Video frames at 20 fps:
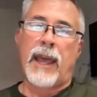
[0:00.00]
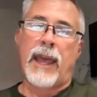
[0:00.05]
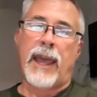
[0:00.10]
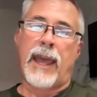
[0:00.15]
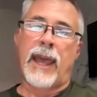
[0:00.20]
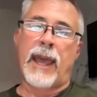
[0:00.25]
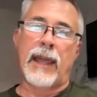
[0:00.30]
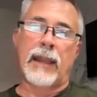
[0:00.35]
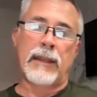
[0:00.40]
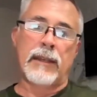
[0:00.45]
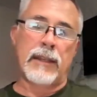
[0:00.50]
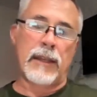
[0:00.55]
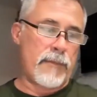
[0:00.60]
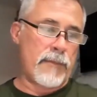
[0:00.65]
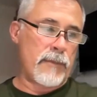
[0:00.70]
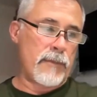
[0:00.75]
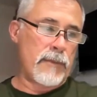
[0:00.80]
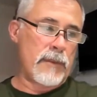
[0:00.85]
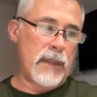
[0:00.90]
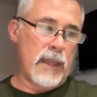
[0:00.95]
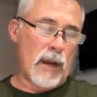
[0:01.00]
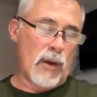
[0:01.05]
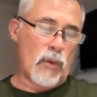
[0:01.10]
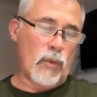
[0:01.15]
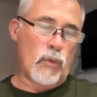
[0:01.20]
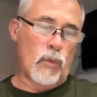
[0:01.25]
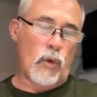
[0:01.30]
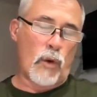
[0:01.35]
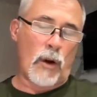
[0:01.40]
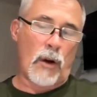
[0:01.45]
and there
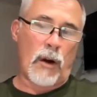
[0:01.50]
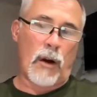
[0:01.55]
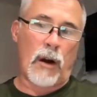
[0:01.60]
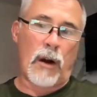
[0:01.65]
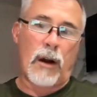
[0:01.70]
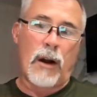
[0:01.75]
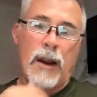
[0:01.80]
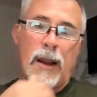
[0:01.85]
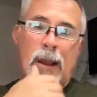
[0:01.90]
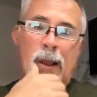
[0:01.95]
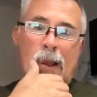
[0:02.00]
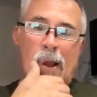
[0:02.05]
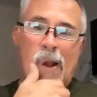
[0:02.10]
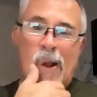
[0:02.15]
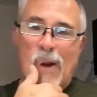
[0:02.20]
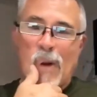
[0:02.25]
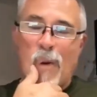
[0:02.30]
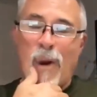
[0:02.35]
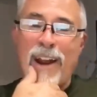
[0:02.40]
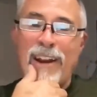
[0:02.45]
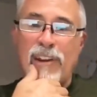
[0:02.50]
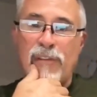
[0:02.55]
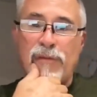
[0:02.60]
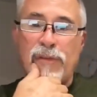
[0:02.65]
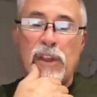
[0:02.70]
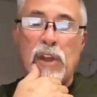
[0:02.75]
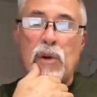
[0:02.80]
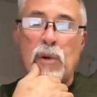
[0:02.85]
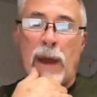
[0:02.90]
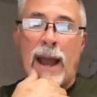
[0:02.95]
were quite a
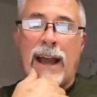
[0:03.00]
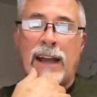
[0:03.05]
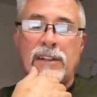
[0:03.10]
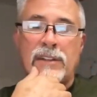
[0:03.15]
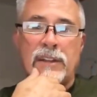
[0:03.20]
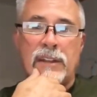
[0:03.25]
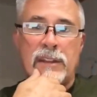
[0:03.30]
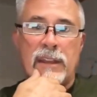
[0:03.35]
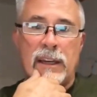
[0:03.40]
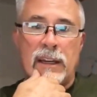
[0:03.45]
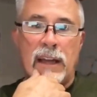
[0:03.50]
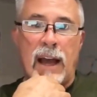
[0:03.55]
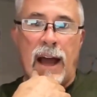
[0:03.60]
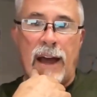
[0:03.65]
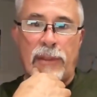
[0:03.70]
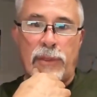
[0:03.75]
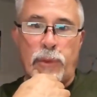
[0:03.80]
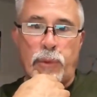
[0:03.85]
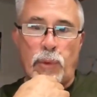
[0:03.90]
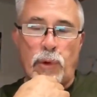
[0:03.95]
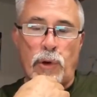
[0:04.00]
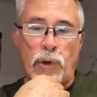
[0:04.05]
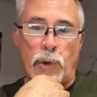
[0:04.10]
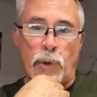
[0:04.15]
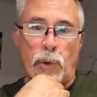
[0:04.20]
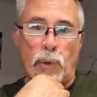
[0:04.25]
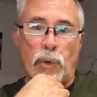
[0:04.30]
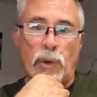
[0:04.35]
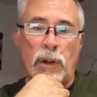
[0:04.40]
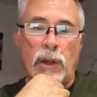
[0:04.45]
few actually that got
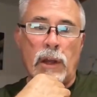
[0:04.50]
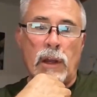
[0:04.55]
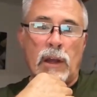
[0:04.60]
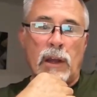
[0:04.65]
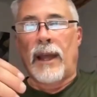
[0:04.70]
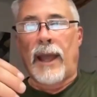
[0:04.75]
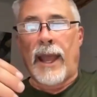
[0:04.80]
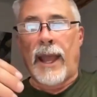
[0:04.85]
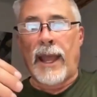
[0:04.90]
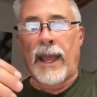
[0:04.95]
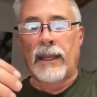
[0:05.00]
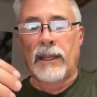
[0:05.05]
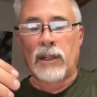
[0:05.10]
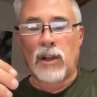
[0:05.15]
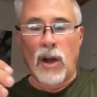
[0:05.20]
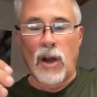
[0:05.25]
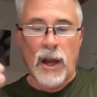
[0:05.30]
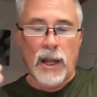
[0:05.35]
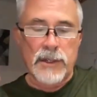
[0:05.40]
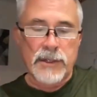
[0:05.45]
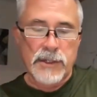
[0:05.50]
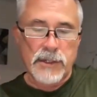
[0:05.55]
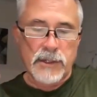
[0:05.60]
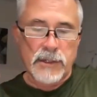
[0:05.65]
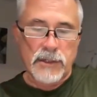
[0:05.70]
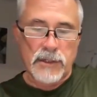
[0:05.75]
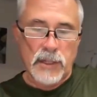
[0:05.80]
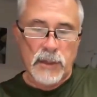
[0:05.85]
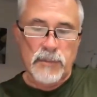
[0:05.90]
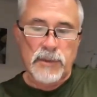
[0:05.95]
through and
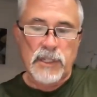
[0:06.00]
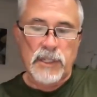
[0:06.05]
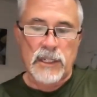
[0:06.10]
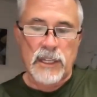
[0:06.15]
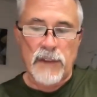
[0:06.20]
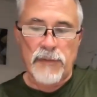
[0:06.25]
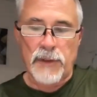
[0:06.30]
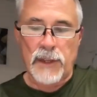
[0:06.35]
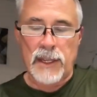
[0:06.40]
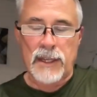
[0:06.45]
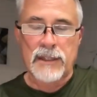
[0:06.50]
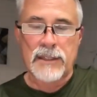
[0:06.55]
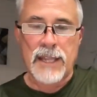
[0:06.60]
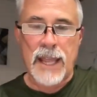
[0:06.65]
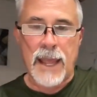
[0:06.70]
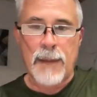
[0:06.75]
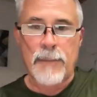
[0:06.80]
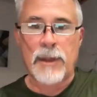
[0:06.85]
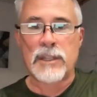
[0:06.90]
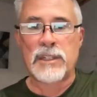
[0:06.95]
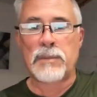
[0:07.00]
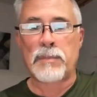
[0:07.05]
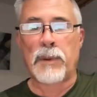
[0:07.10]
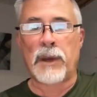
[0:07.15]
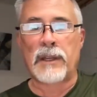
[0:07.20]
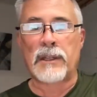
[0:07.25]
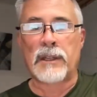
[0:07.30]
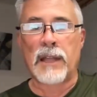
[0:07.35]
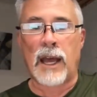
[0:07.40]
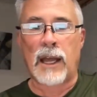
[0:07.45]
caused some significant damage,
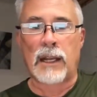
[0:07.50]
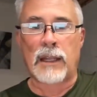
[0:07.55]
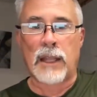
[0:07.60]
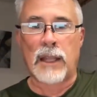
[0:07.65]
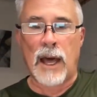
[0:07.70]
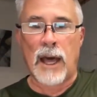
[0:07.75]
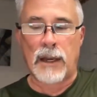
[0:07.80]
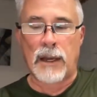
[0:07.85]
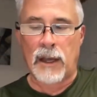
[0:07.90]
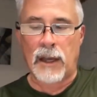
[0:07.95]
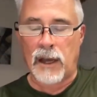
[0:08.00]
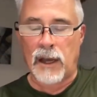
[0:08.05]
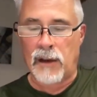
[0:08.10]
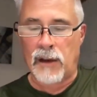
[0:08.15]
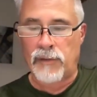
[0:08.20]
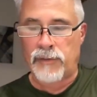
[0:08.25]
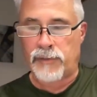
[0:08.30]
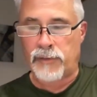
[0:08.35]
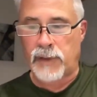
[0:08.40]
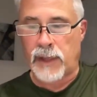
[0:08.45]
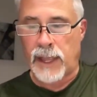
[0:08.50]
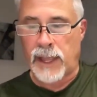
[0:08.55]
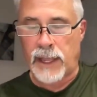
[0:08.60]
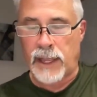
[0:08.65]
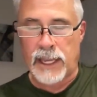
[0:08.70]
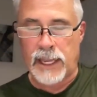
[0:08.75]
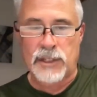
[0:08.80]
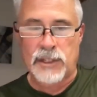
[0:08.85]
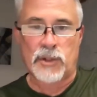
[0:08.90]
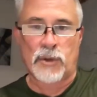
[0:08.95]
but not a lot of
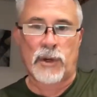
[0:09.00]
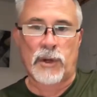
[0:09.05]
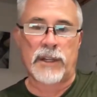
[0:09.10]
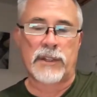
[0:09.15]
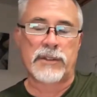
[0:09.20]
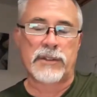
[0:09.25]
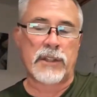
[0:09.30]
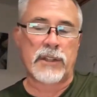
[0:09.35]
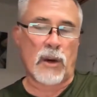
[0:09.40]
injuries.